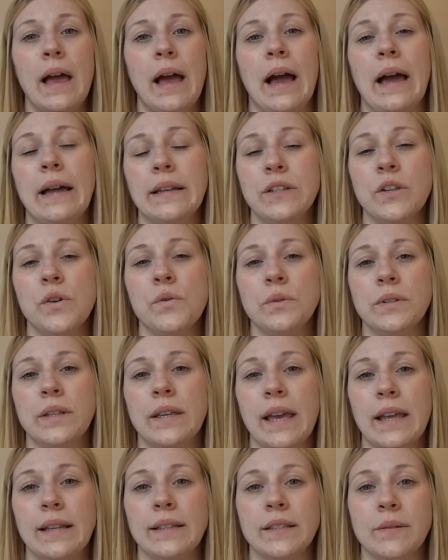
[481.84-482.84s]
and use
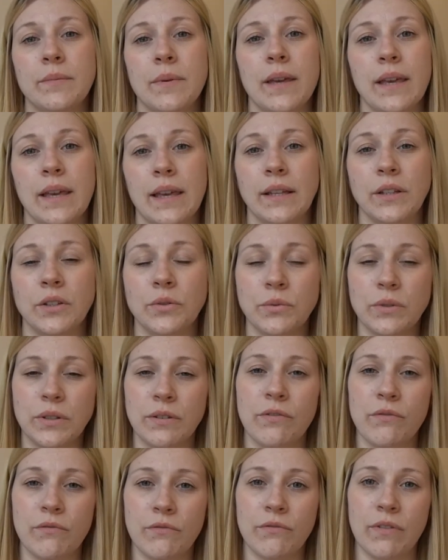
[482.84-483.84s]
again to make into a
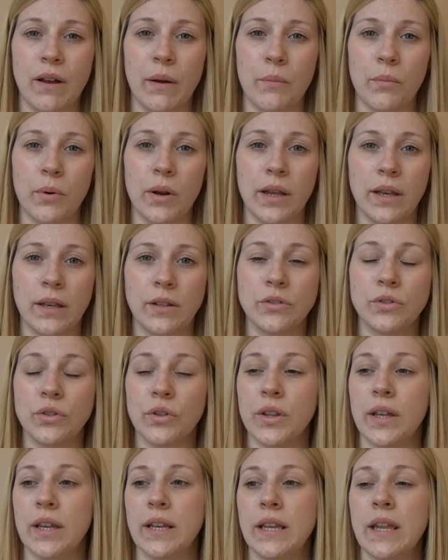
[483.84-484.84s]
different fabric.
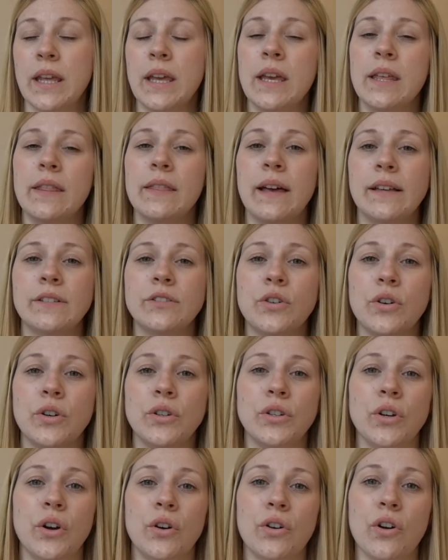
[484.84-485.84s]
So then that's
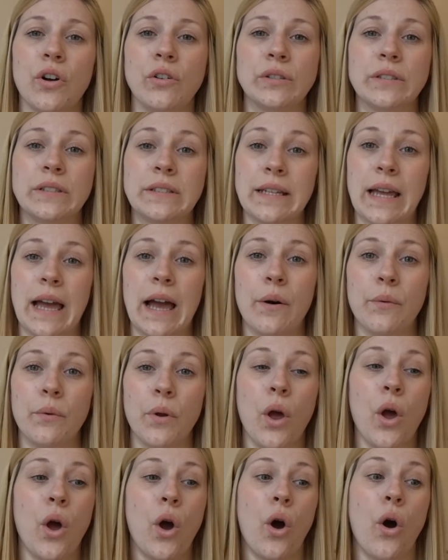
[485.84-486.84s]
cutting your cost
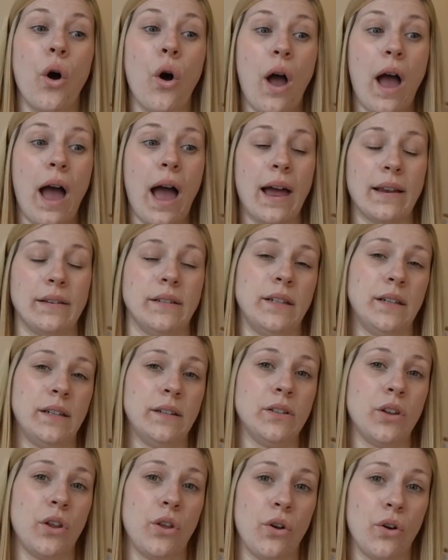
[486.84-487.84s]
down or adding
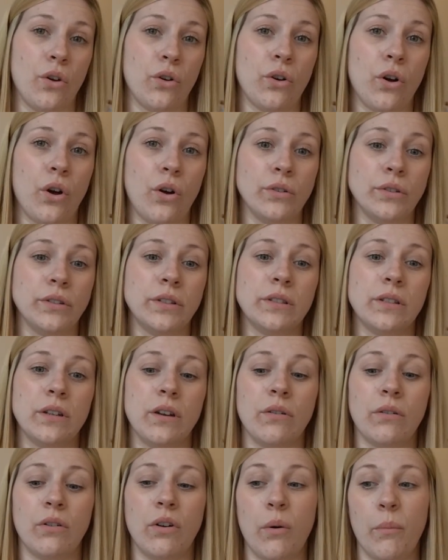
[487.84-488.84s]
to your cost
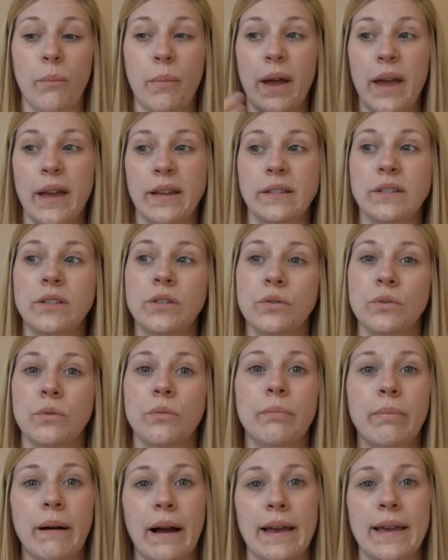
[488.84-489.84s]
compared
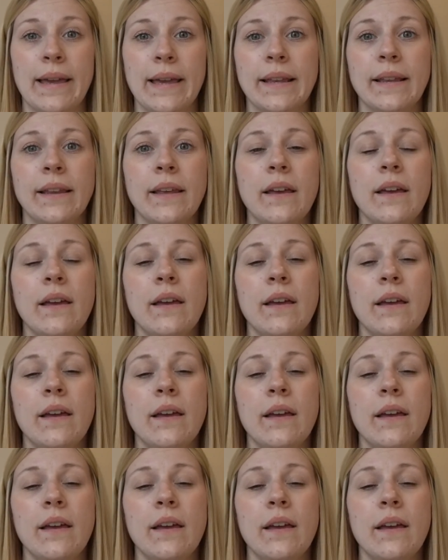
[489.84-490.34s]
to buying.